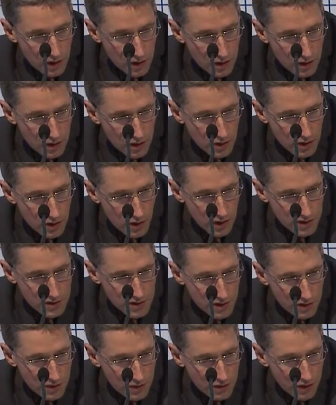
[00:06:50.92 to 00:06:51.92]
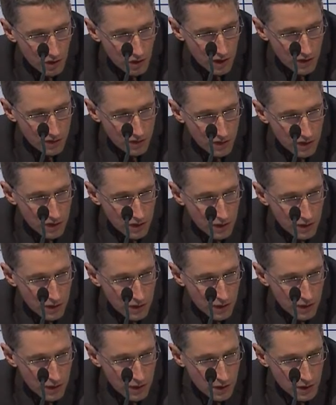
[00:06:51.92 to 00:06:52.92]
f5 here.
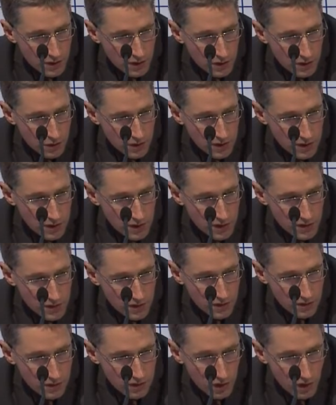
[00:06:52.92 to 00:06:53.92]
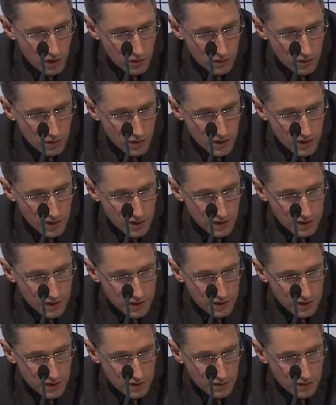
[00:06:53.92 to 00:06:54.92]
Queen takes e5, queen takes
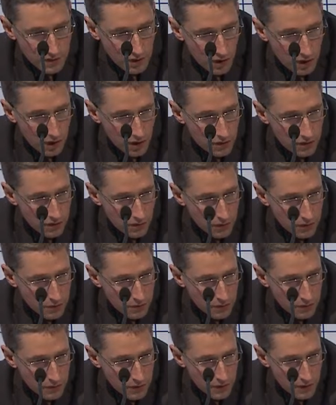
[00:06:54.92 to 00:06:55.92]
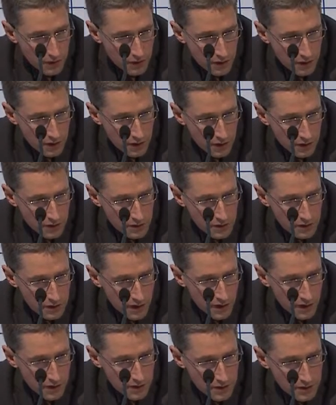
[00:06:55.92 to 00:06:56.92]
d5, or
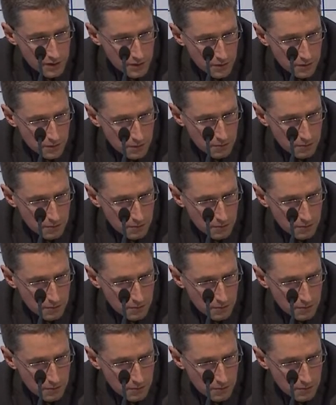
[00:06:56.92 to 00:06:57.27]
take